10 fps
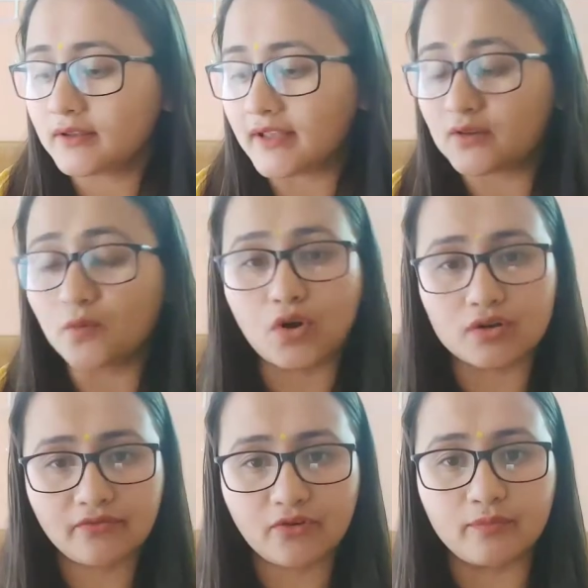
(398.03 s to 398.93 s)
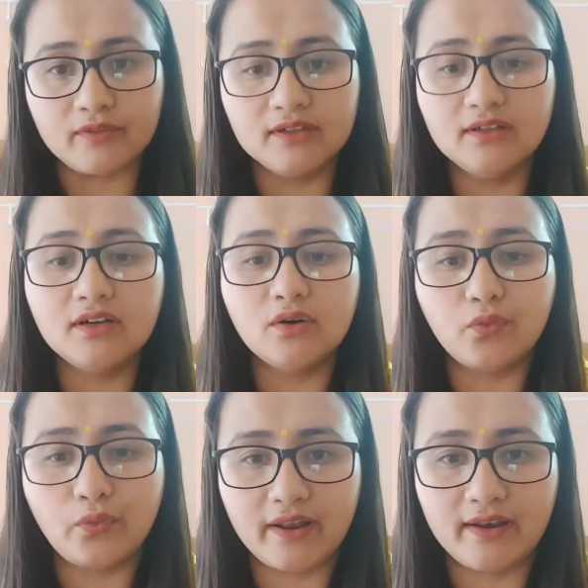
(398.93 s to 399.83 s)
get water from the
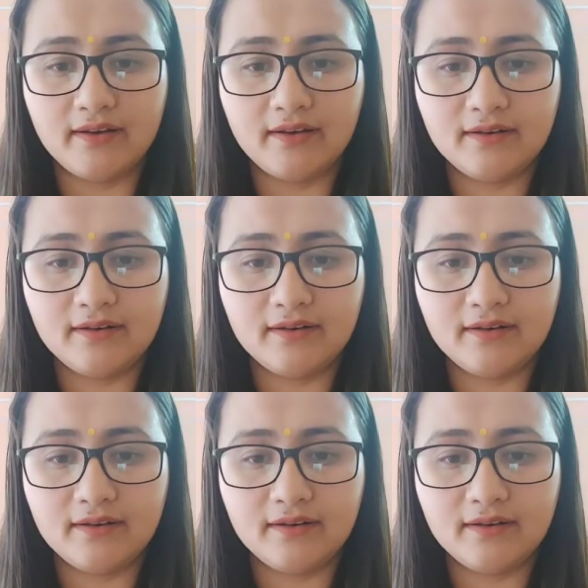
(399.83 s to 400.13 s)
well.